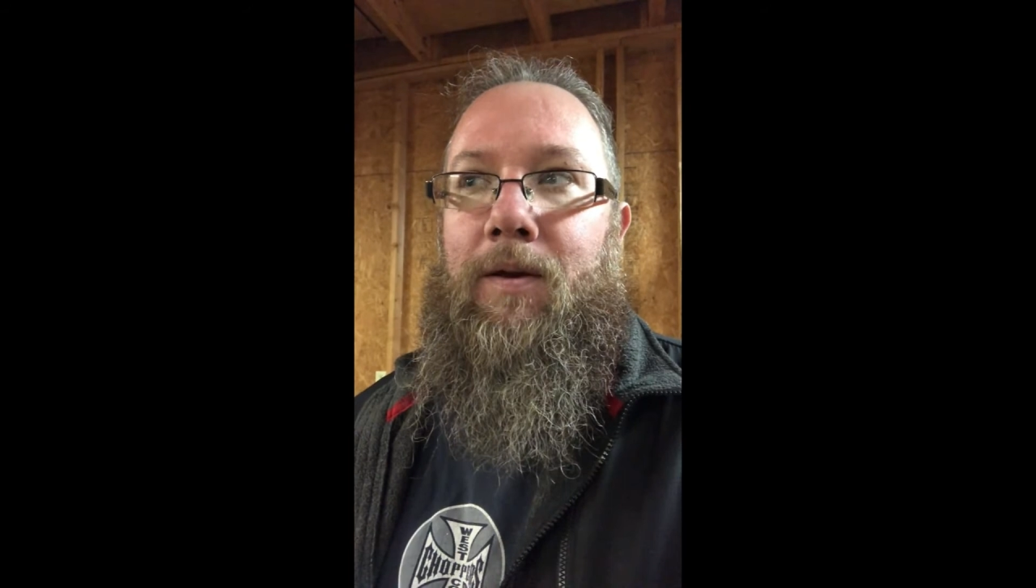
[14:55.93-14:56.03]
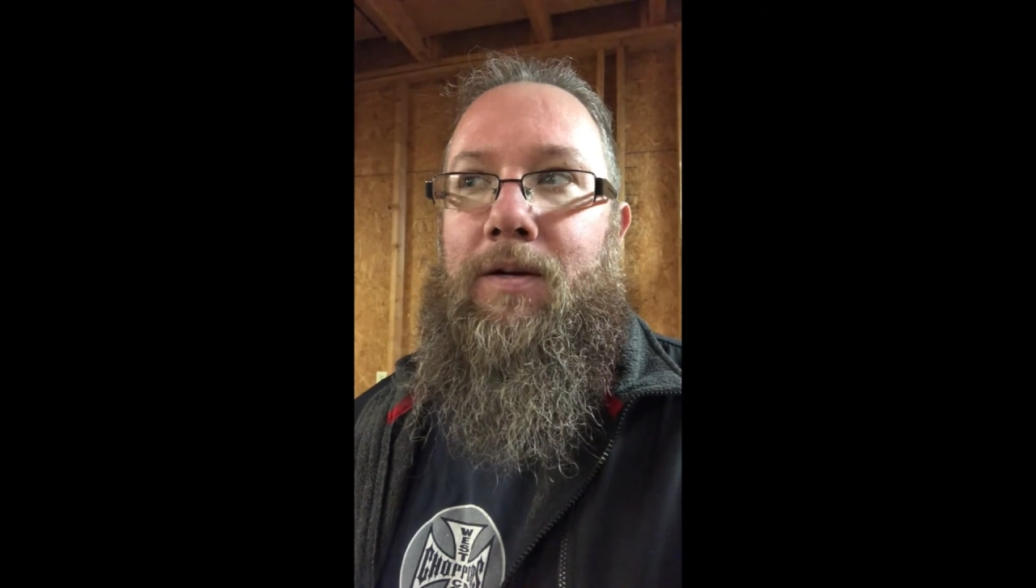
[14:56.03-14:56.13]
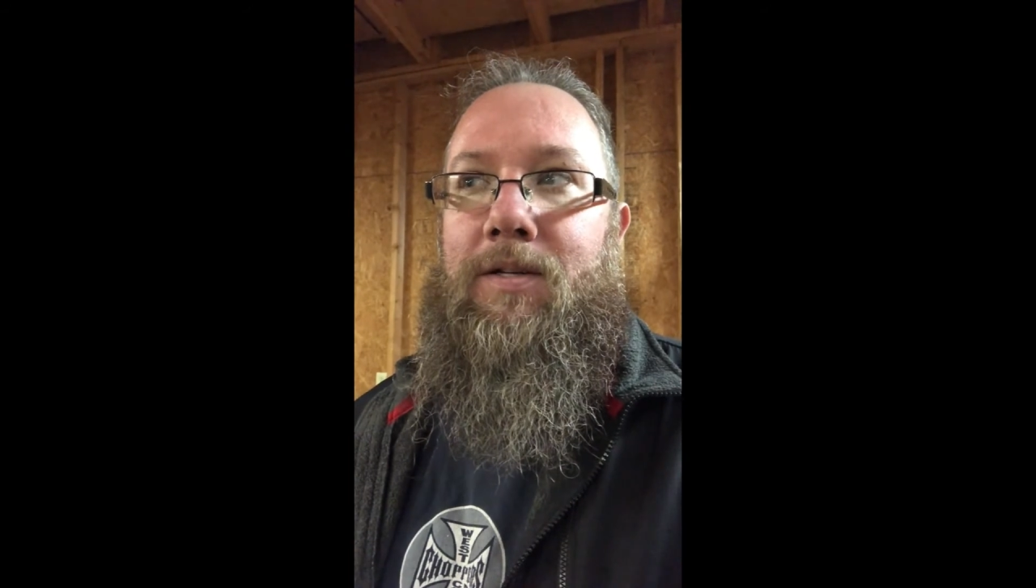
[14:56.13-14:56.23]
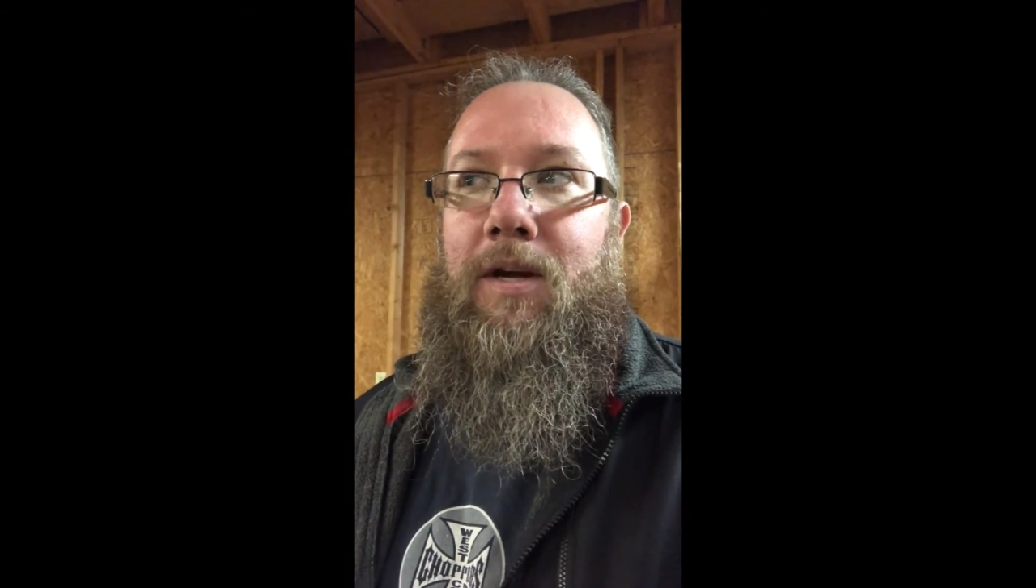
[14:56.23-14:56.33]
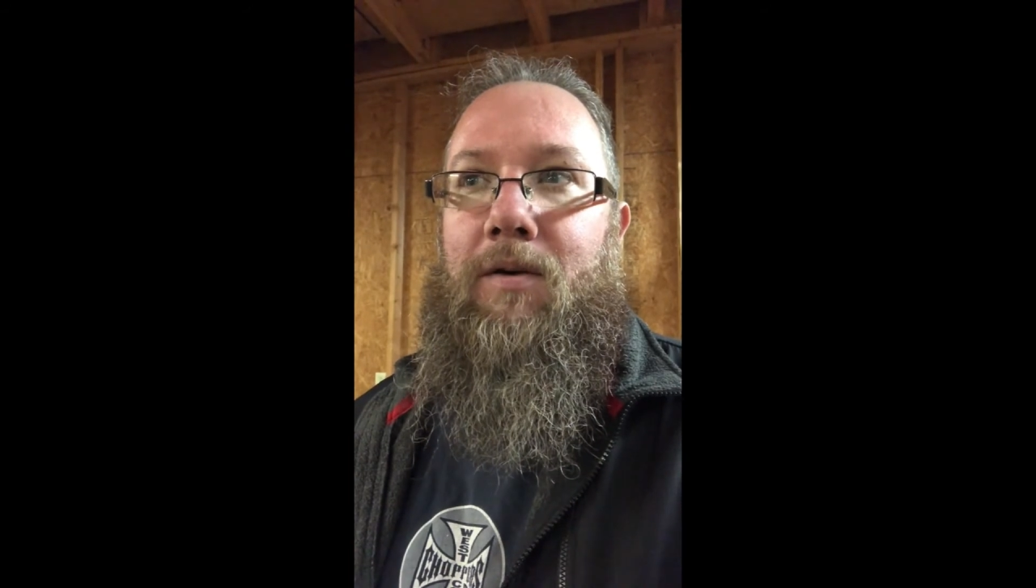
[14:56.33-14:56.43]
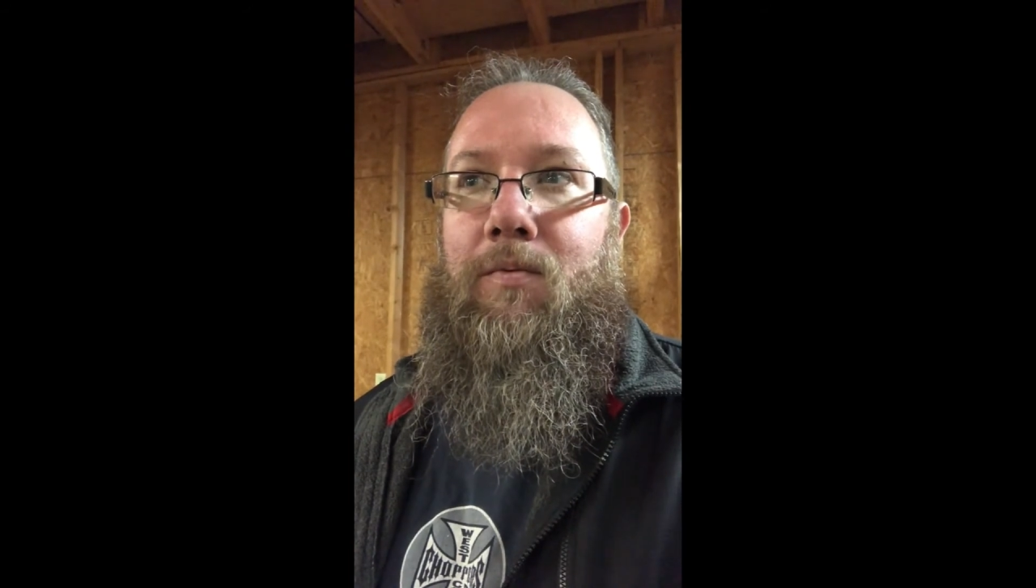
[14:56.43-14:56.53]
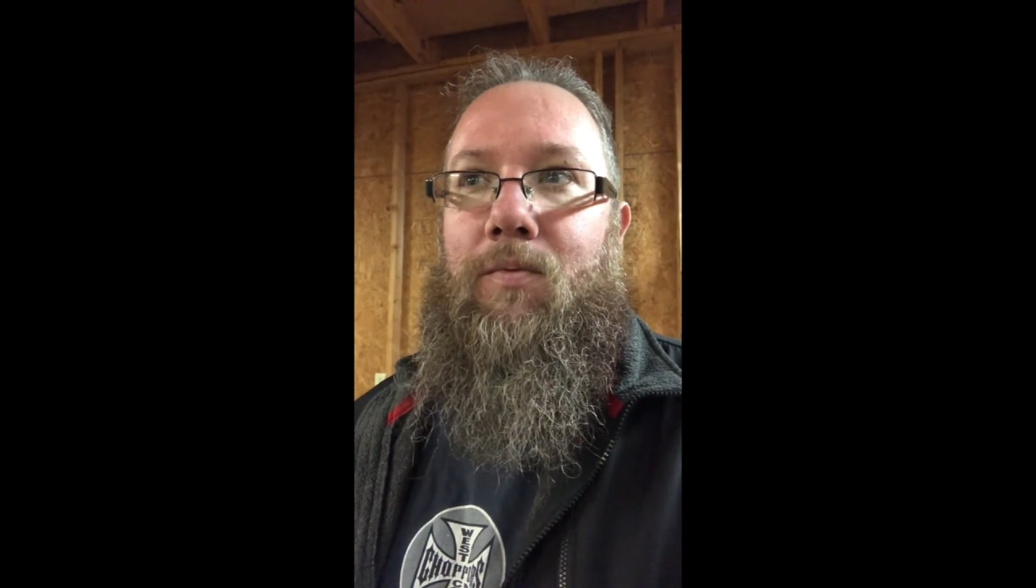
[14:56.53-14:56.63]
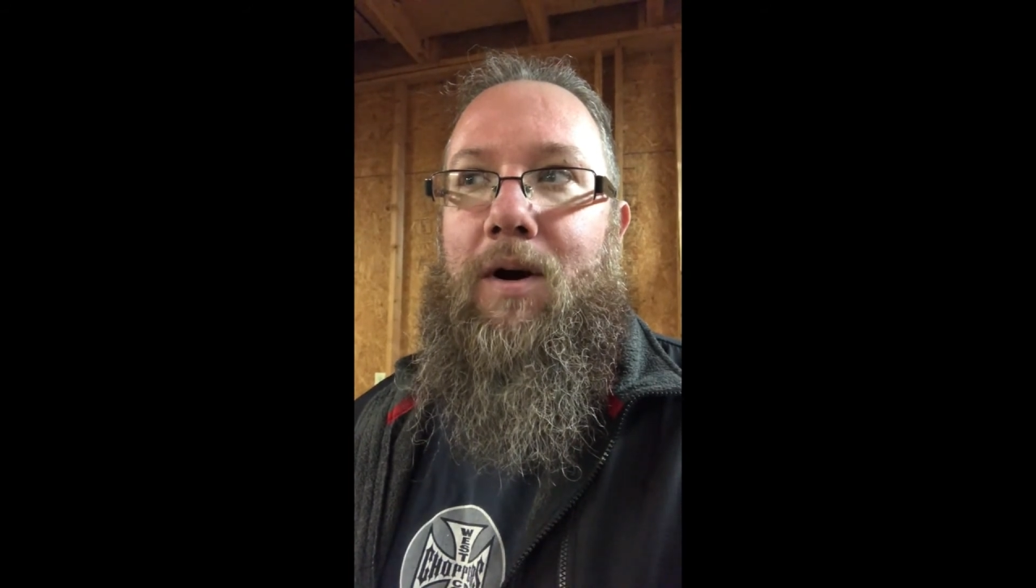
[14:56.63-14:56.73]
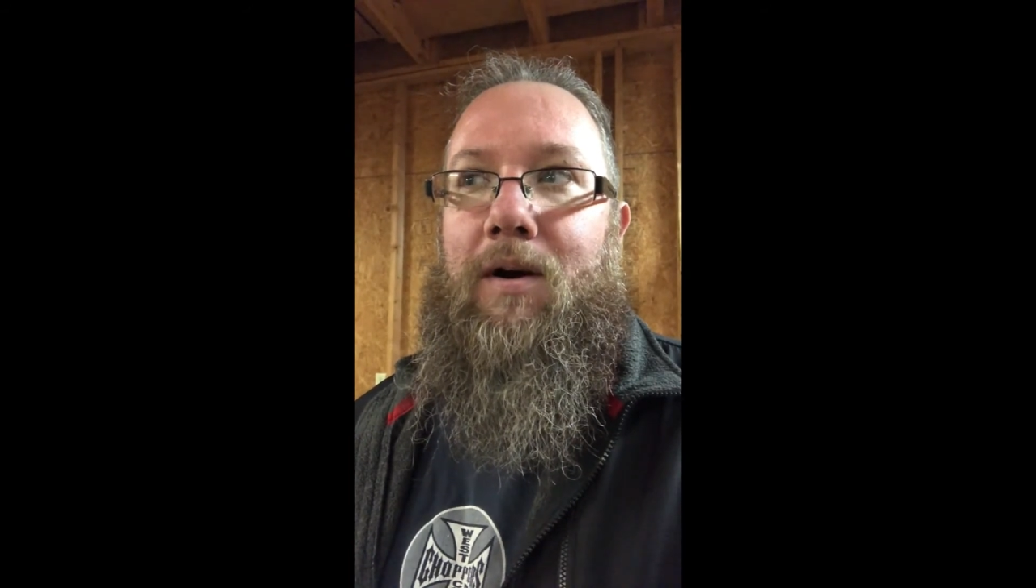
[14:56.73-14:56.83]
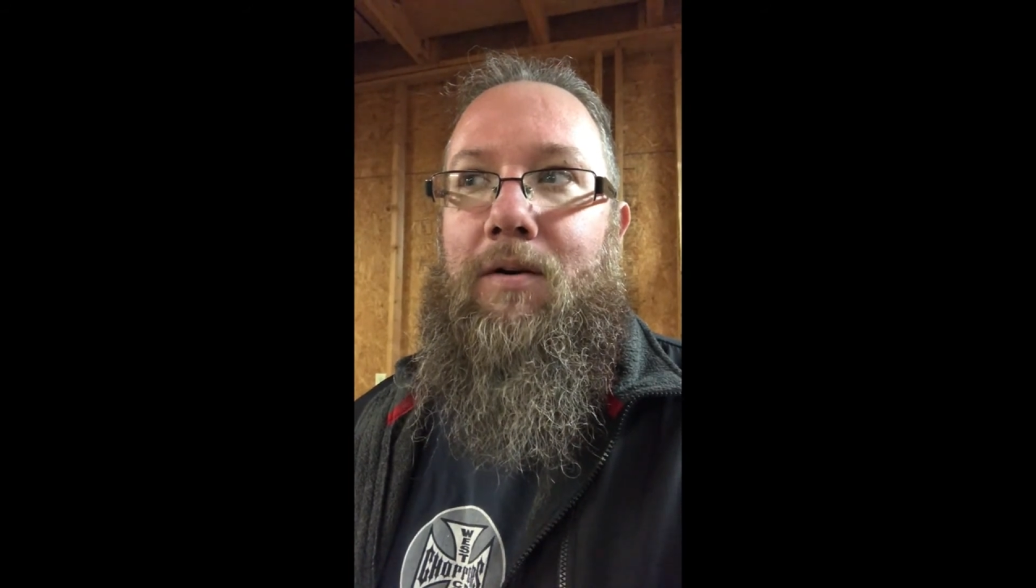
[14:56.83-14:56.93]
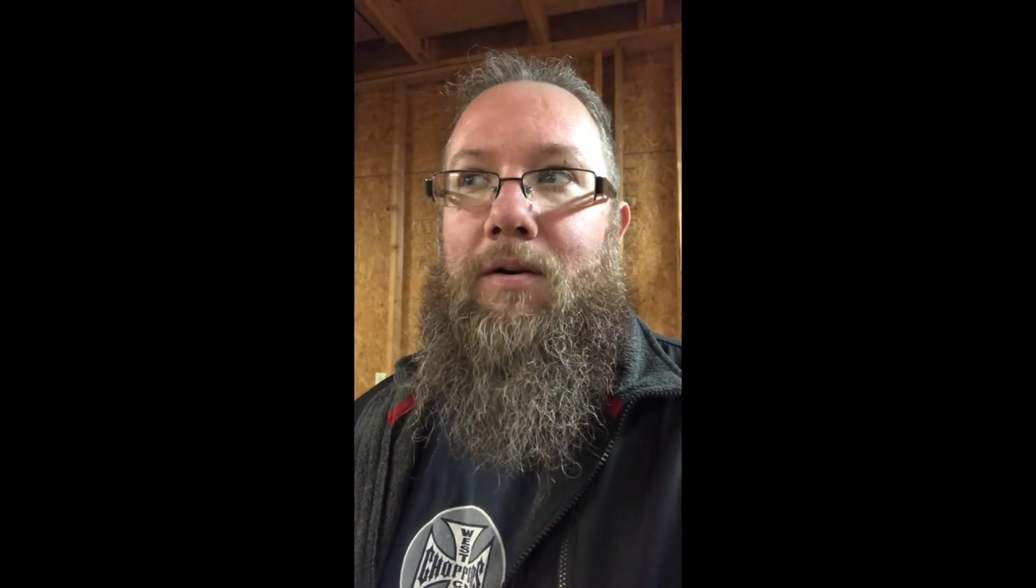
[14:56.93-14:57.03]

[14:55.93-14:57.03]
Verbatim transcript: he's got to wire